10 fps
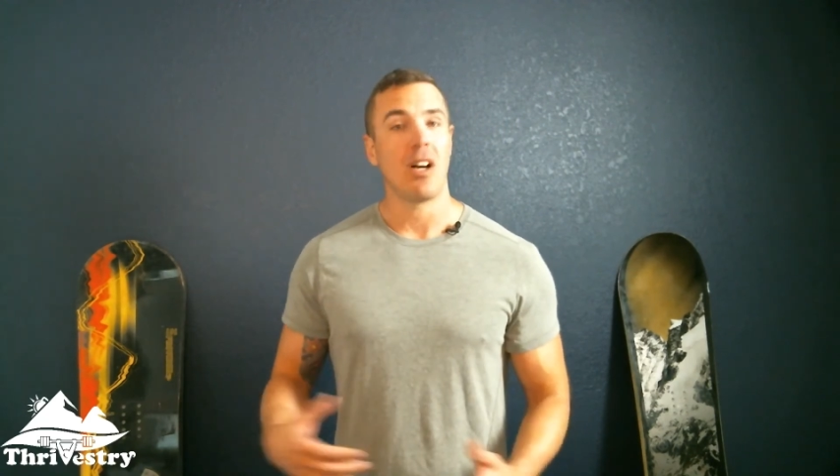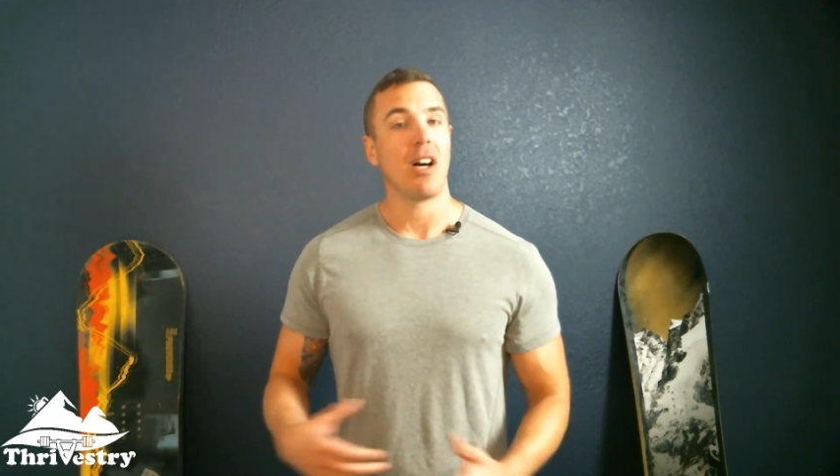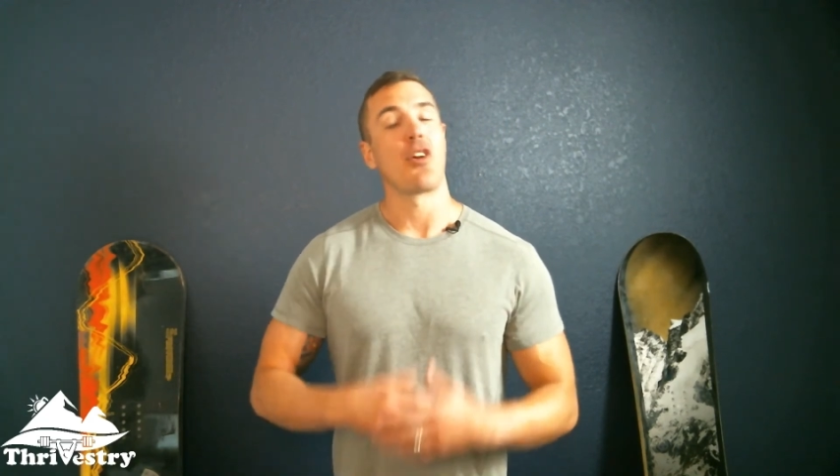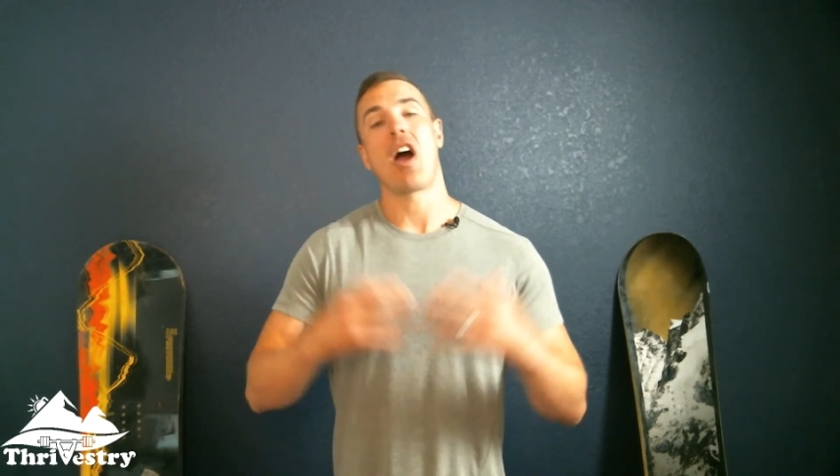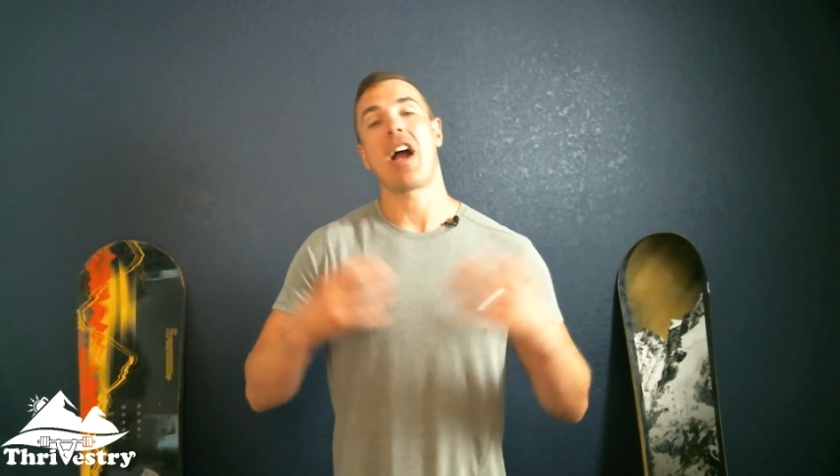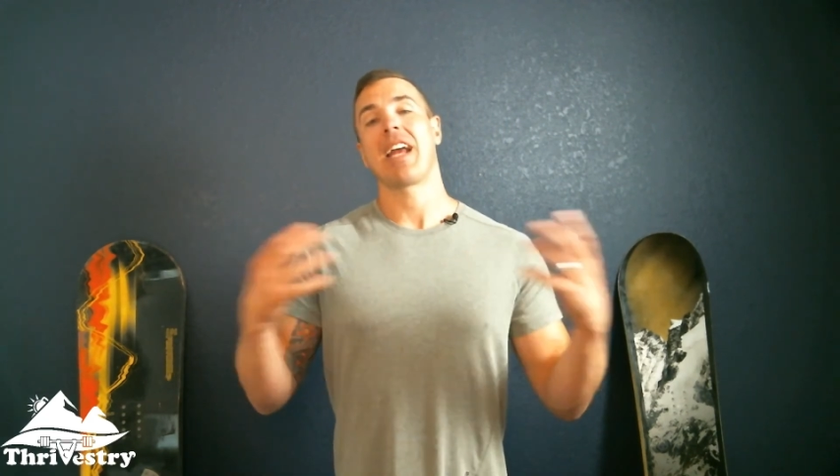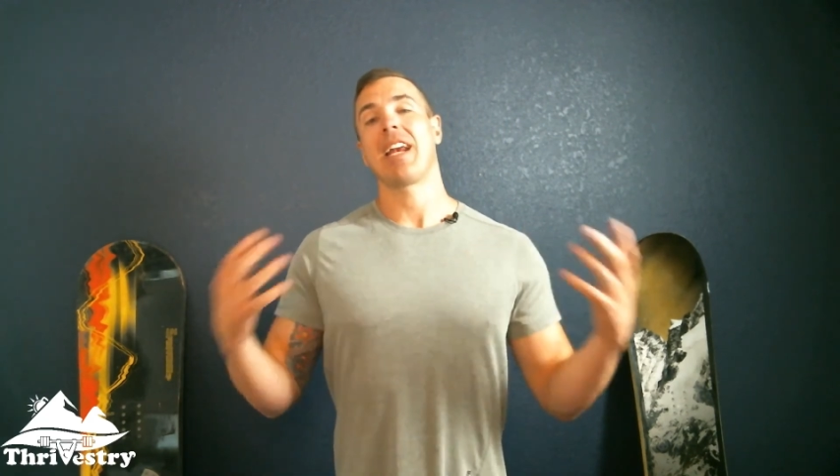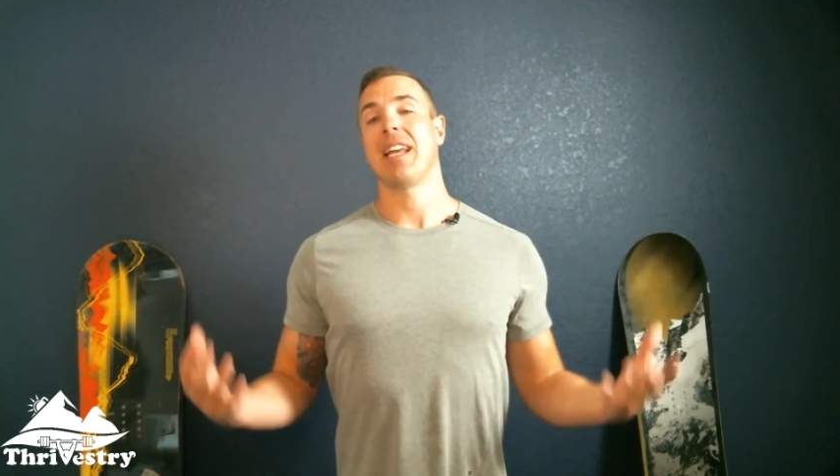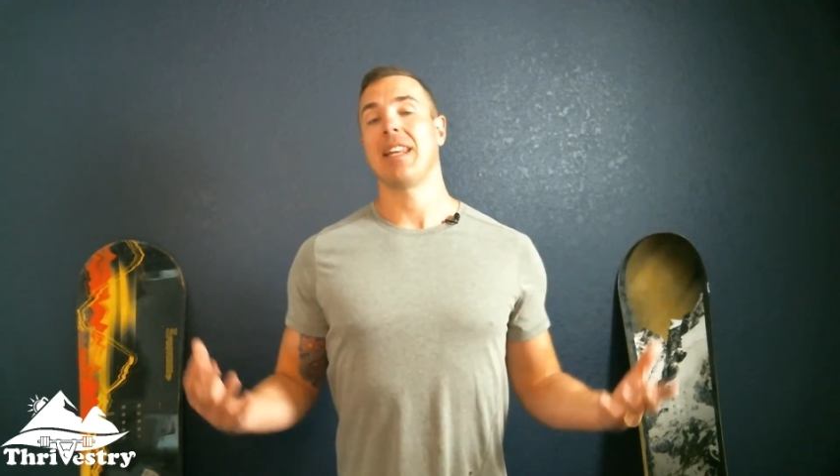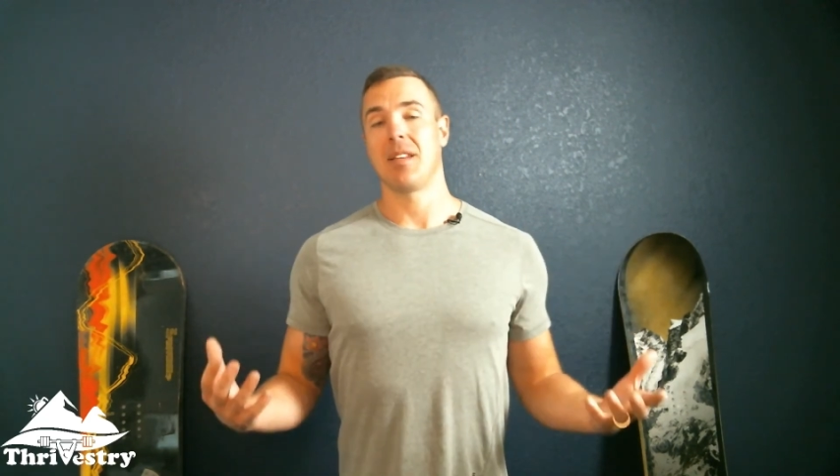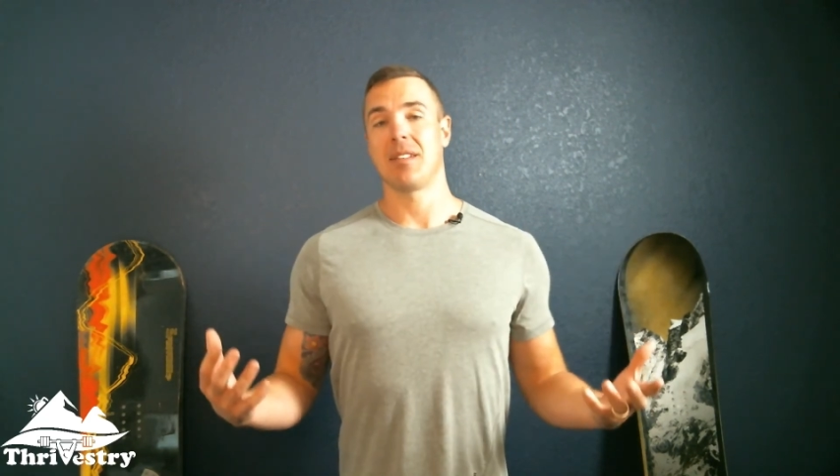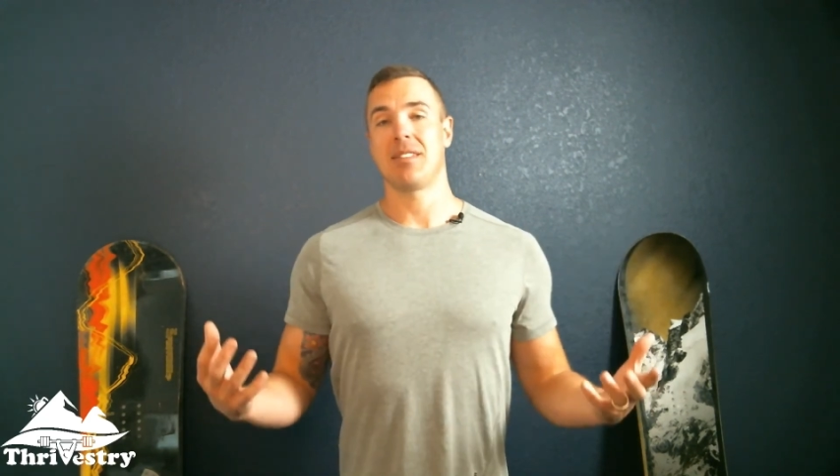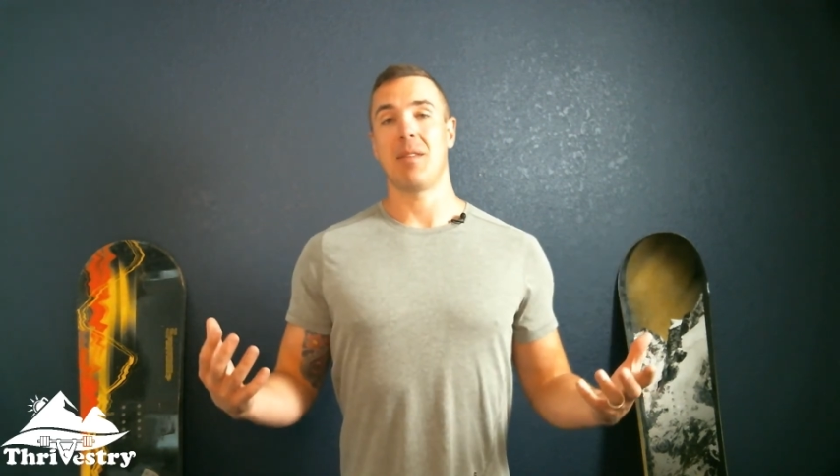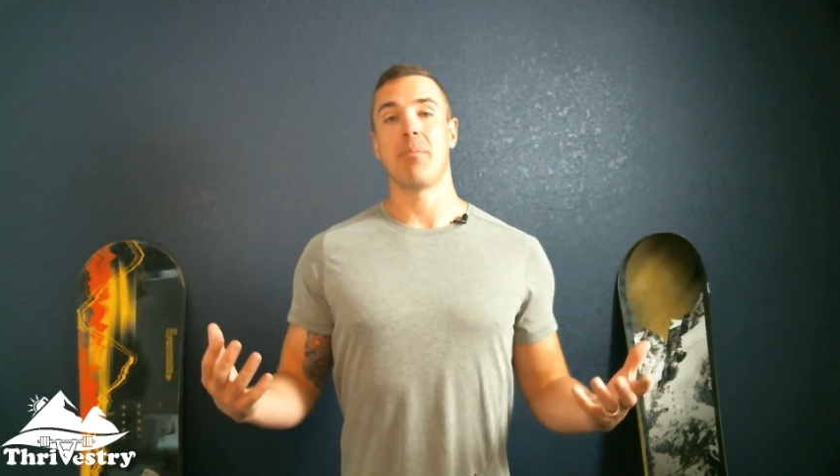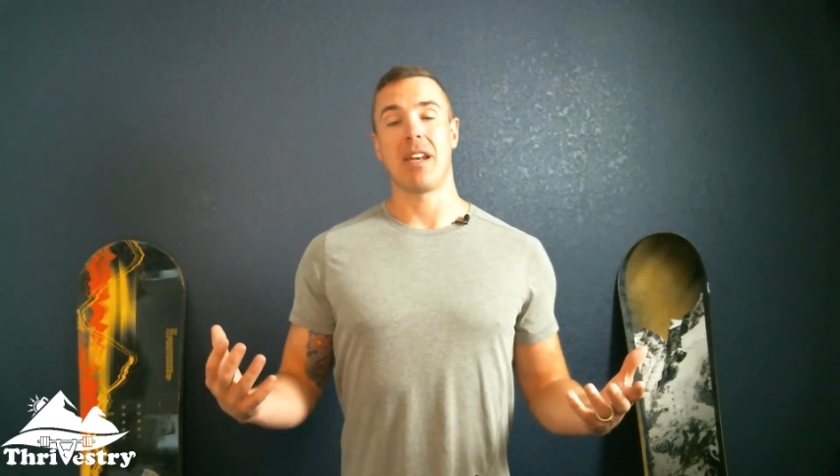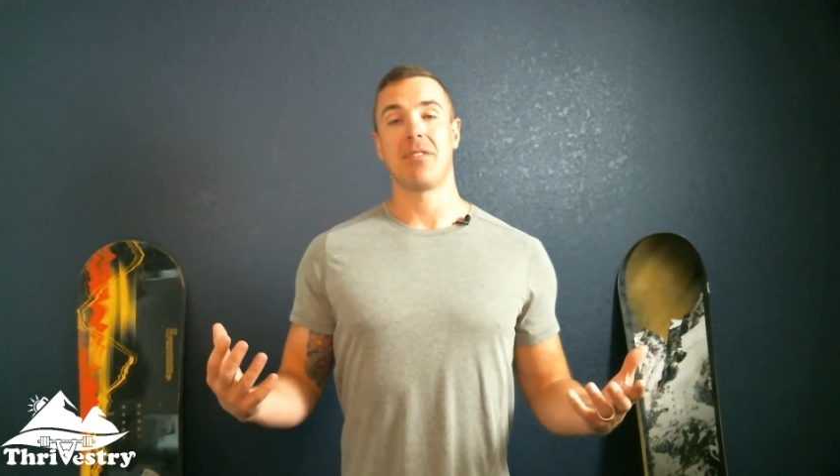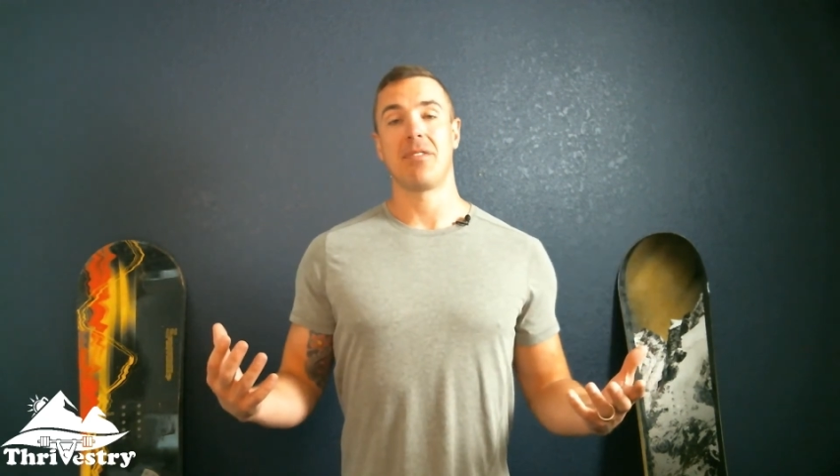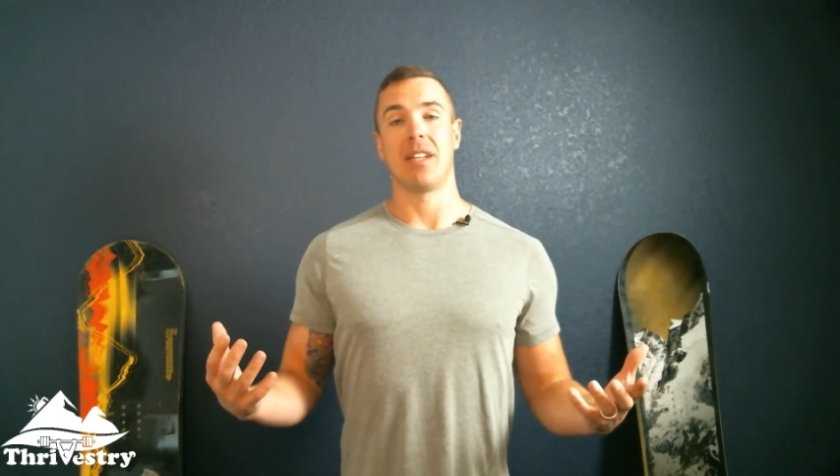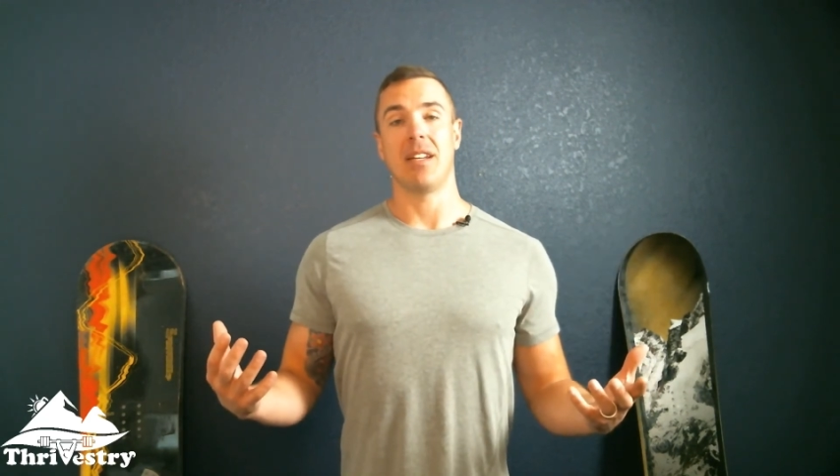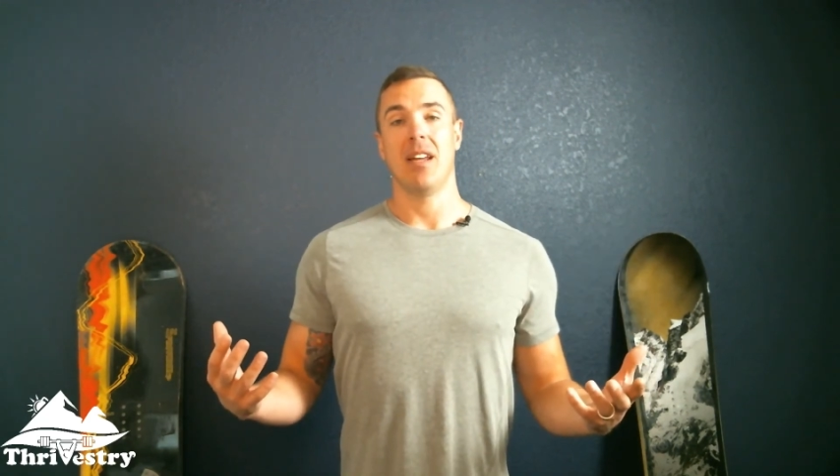and they're not going to get the same
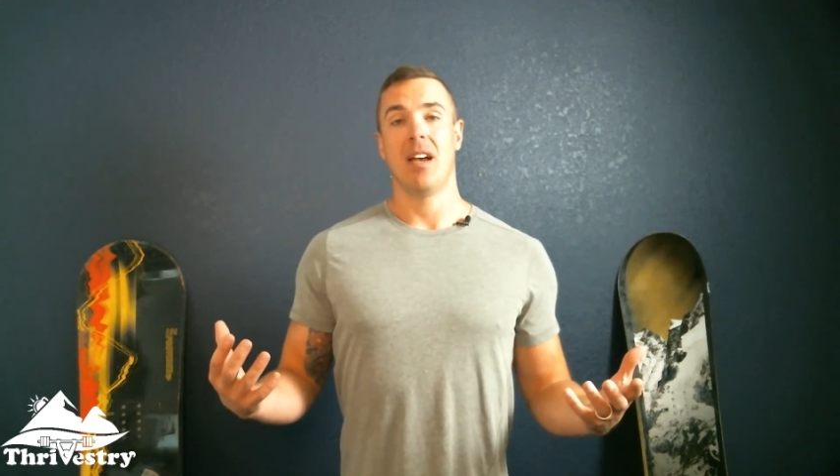benefit